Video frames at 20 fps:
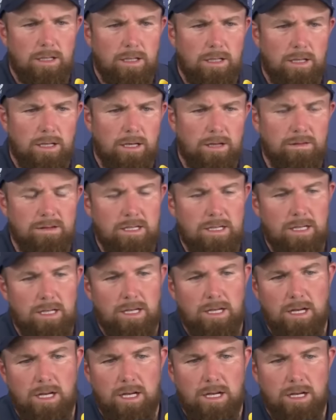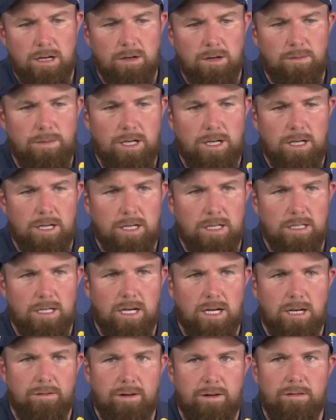Obviously, you come here at the
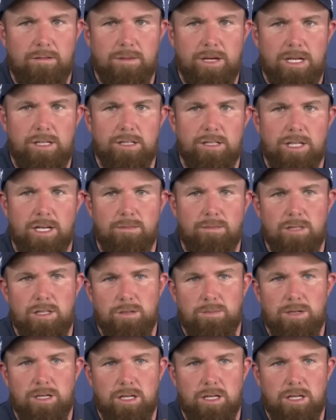start of every major championship,